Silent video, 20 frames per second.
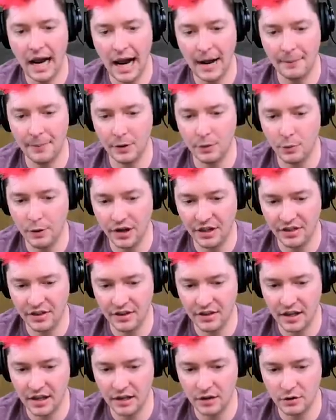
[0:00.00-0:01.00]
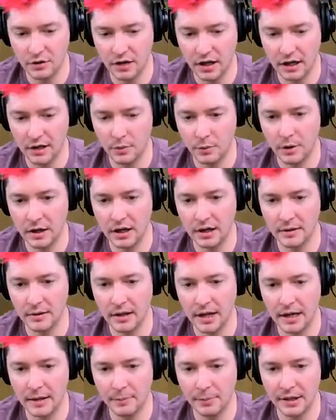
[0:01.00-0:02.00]
happy with and that you kind of want
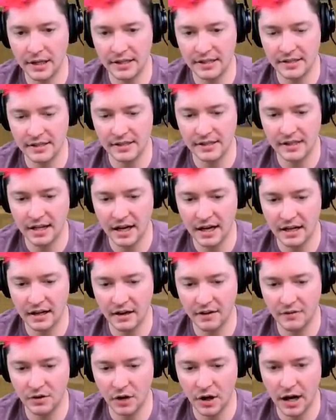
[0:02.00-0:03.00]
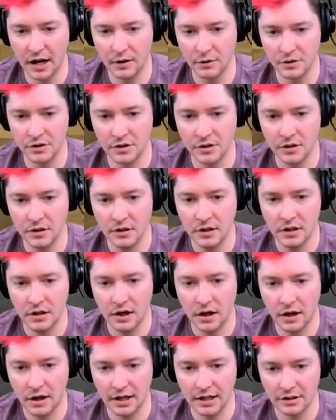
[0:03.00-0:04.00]
to like place inside of your house.
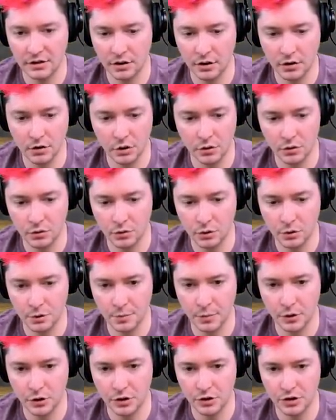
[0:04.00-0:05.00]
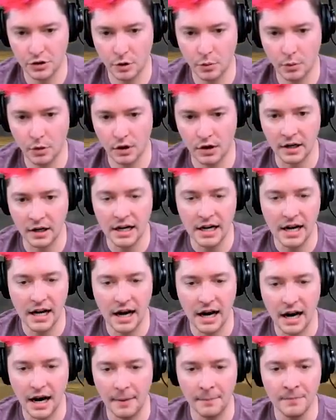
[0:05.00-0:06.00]
I guess those rose bushes don't work.
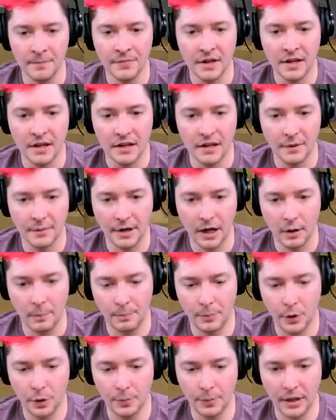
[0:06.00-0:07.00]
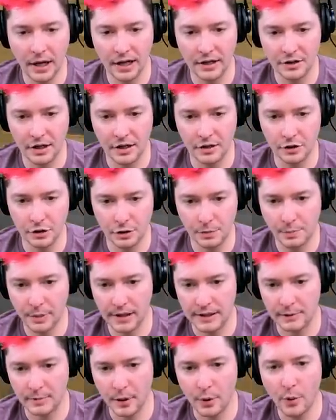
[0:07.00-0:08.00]
Um, there we go. Boop. Actually, I'll just
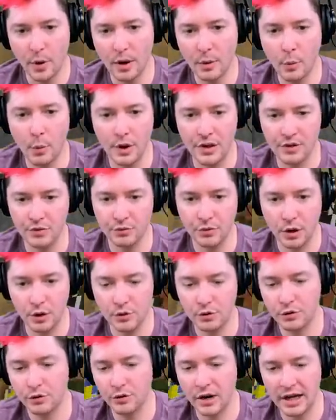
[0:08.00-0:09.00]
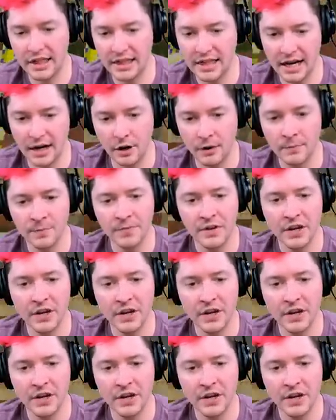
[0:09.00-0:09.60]
place my one wither rose right there.